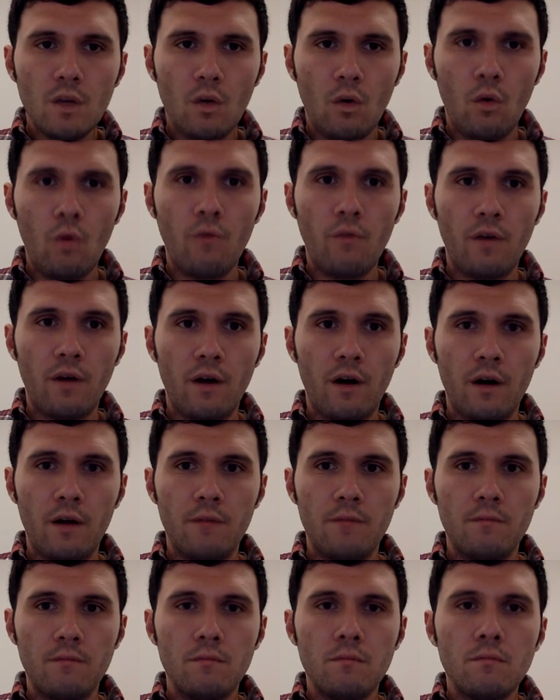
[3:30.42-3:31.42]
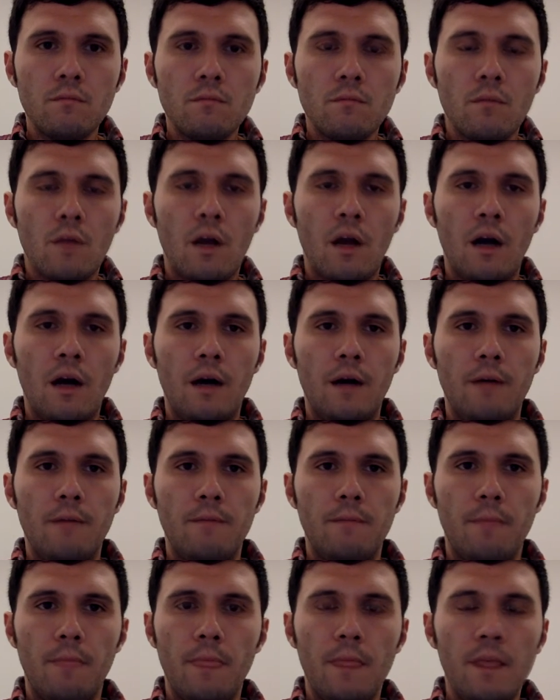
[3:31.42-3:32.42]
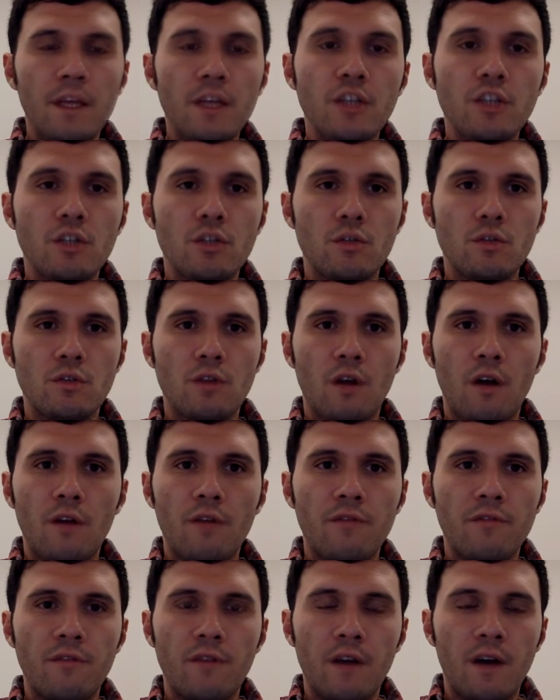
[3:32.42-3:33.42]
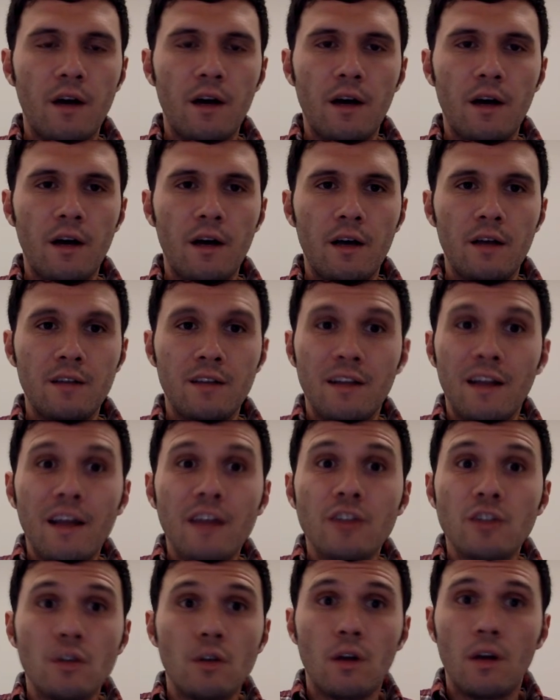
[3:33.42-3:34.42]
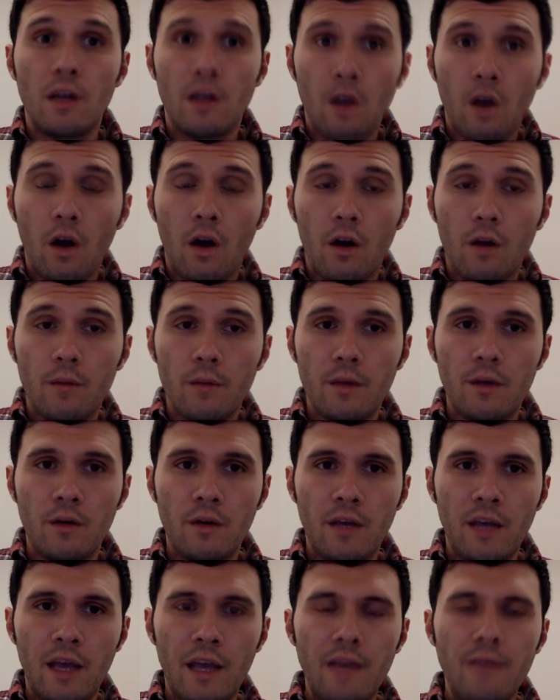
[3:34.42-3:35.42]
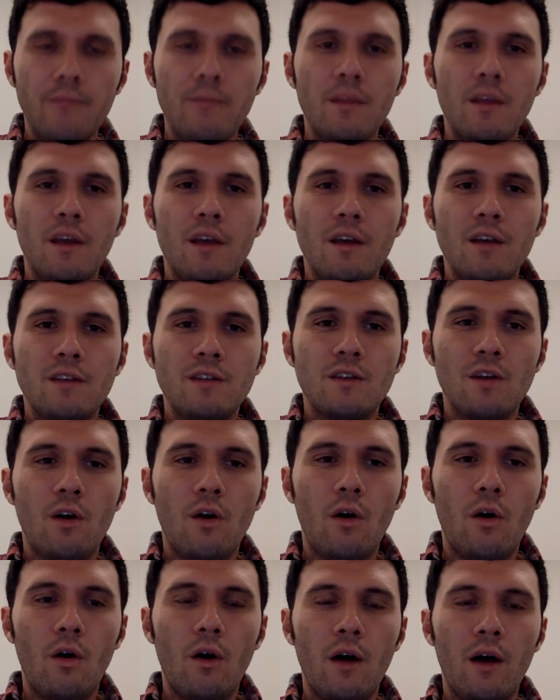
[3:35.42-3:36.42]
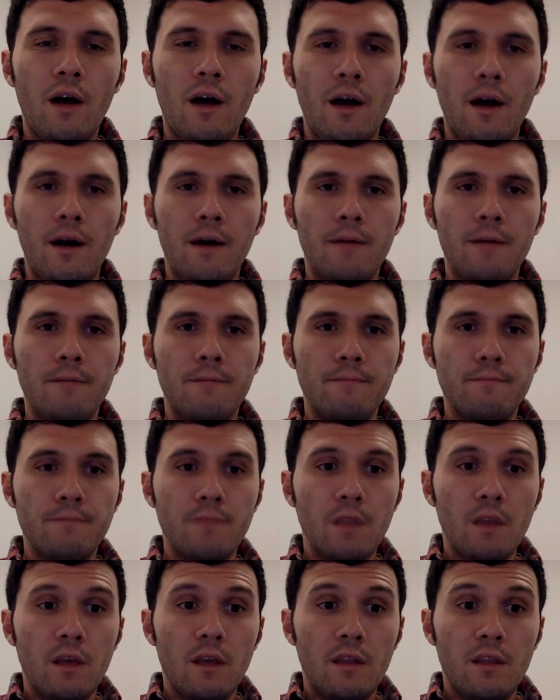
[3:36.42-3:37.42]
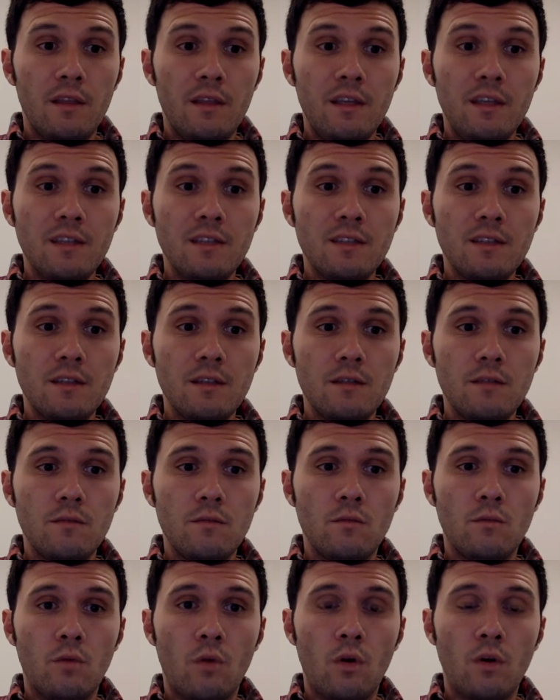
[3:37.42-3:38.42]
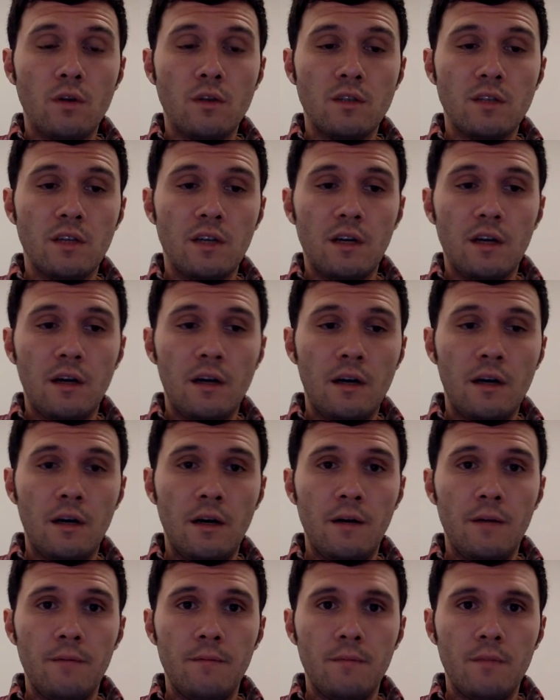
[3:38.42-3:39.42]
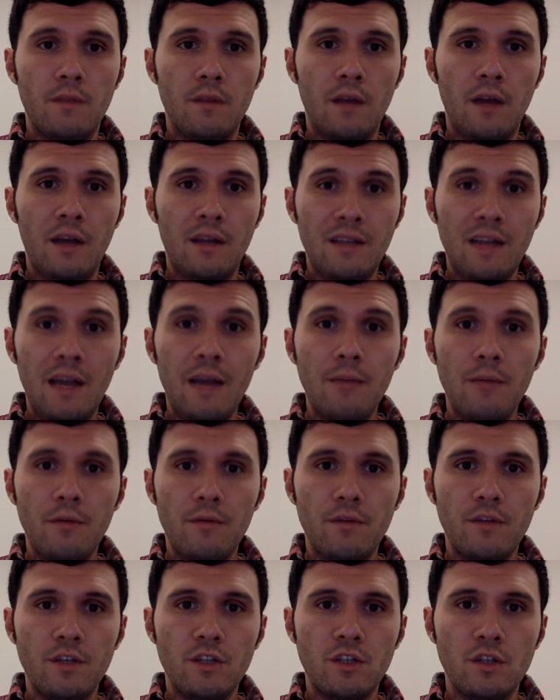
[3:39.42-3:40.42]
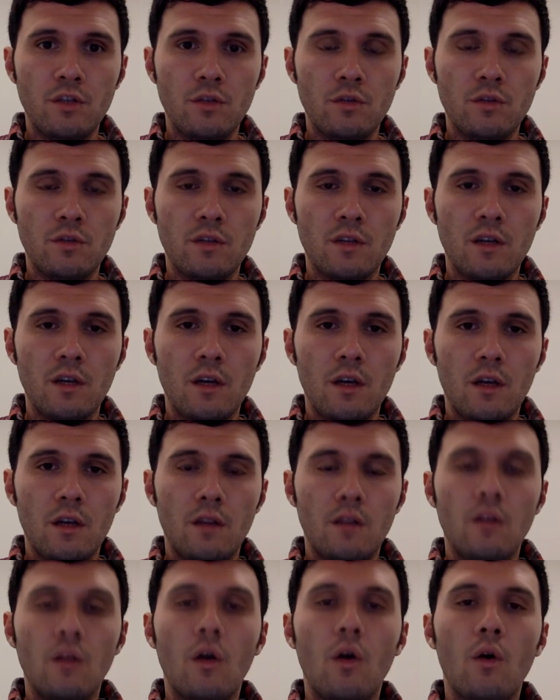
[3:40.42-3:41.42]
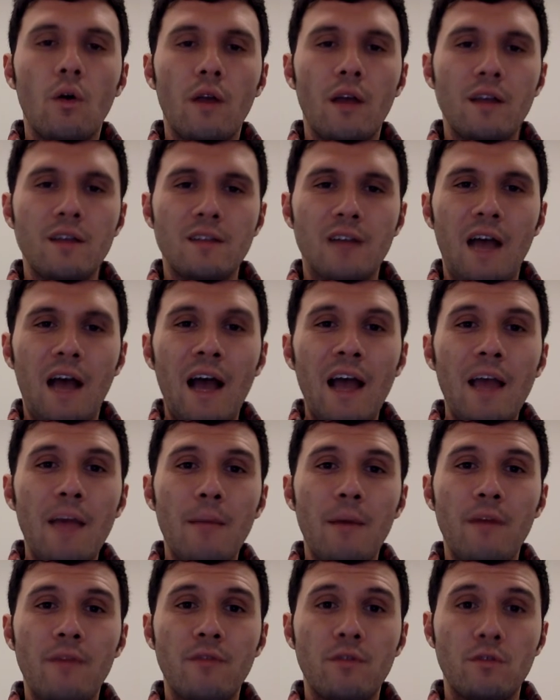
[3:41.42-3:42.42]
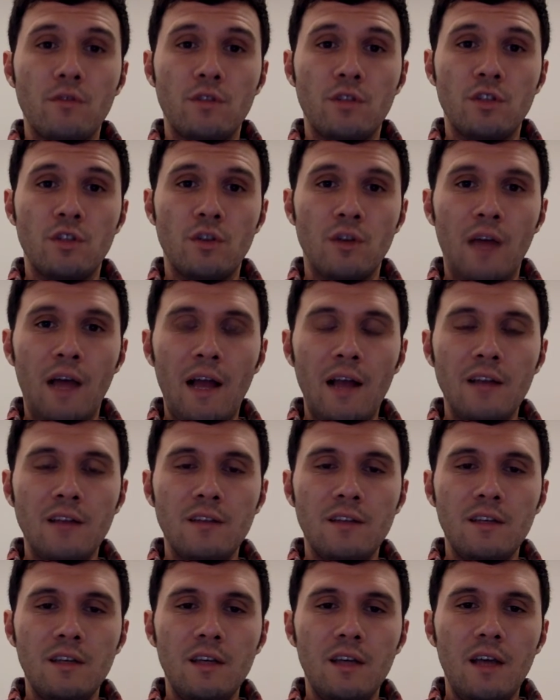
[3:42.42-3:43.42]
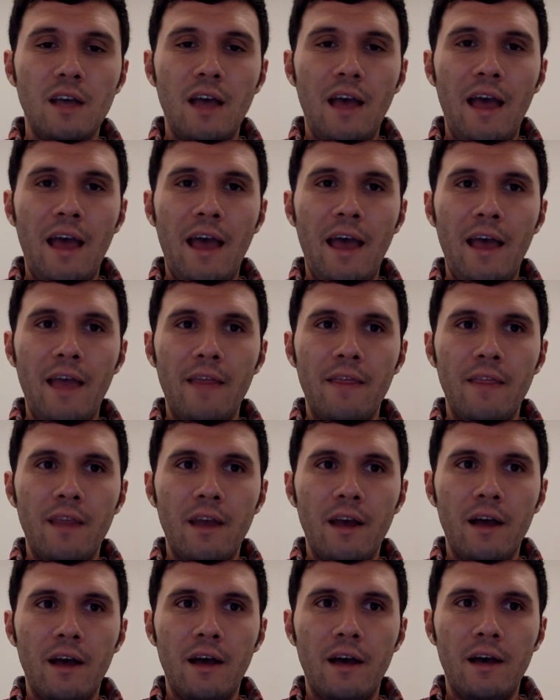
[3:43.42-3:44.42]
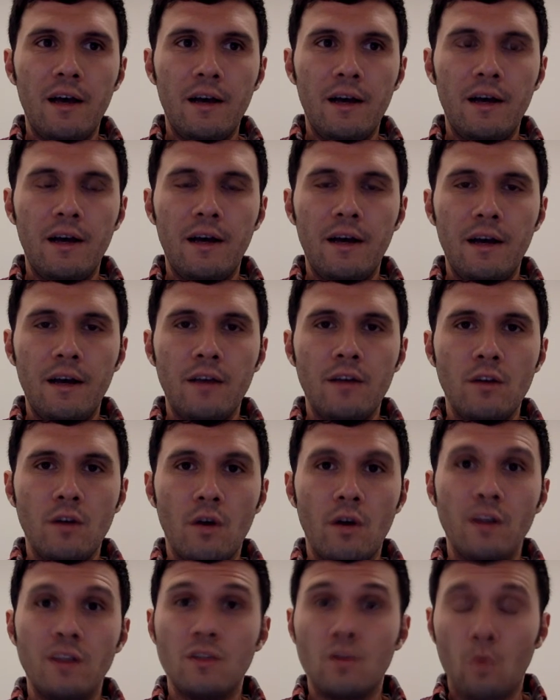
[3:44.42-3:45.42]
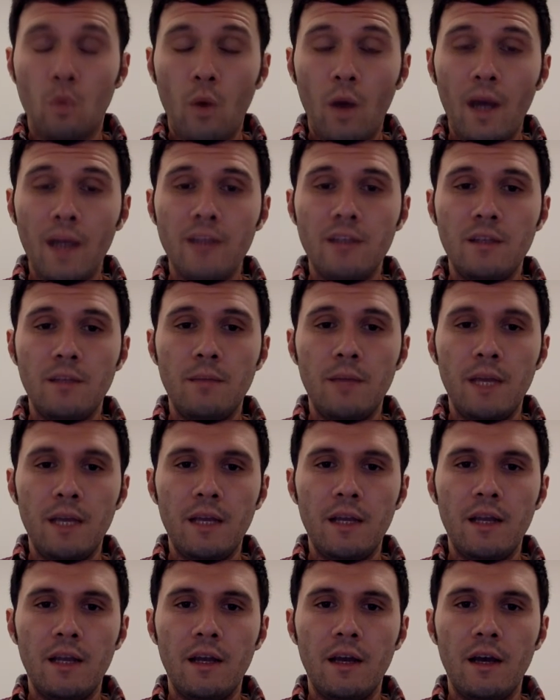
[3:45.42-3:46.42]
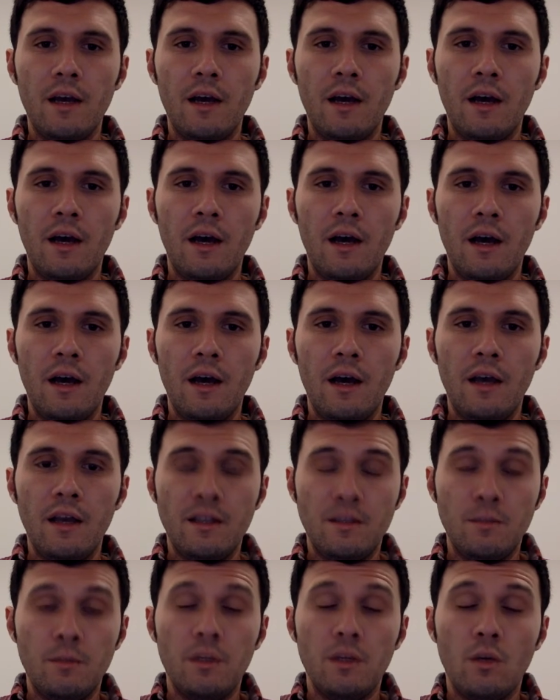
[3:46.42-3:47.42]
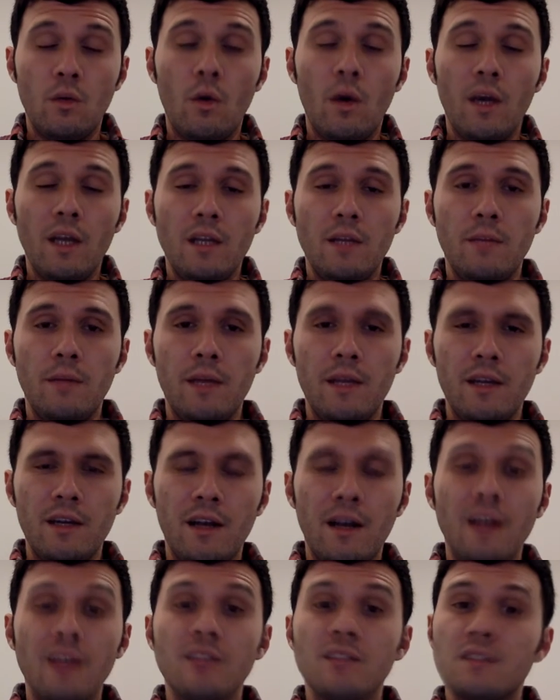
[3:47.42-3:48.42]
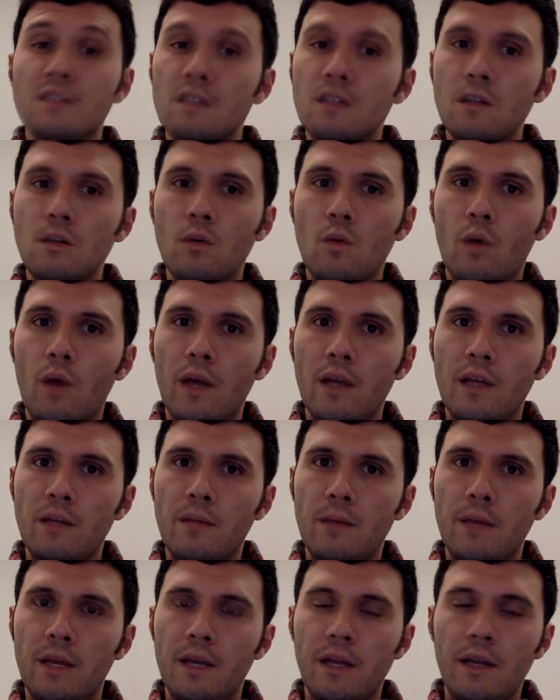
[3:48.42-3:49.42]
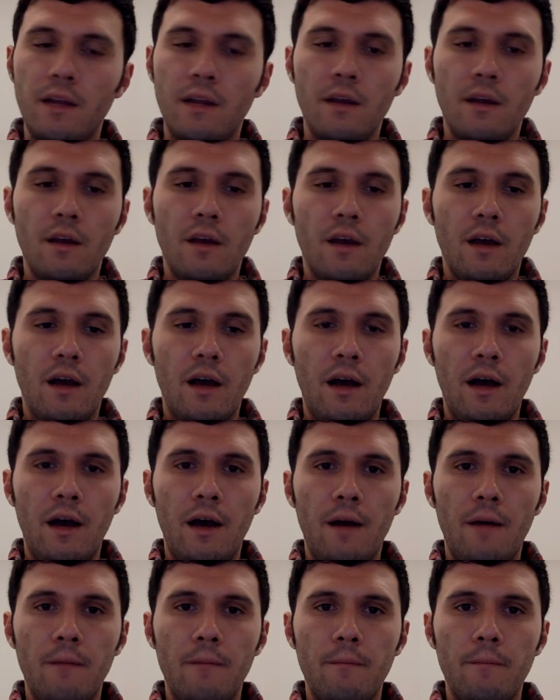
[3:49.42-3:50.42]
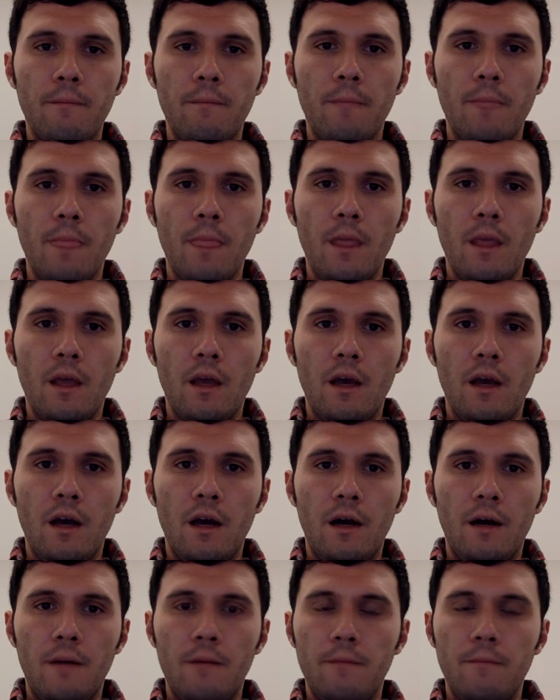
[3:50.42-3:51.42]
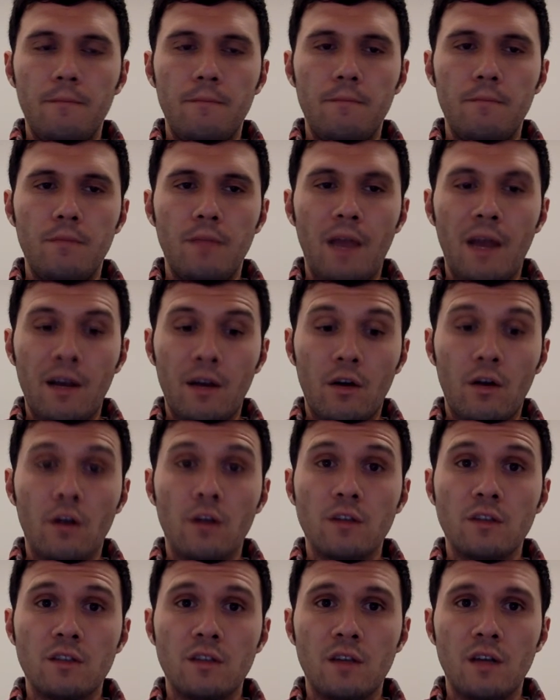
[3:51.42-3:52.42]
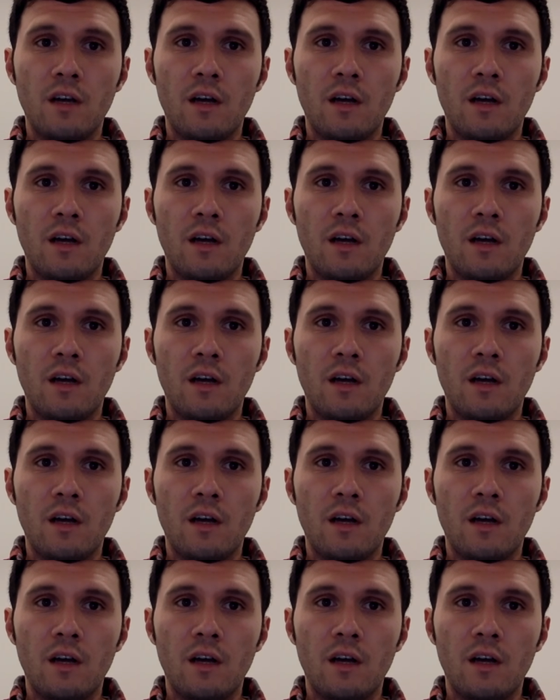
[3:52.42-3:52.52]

over um, issues of the national economy. Okay, so this was a type of issues known as IMF conditionality, and it's quite debated. It's been quite debated, and it's still quite debated um, um, across,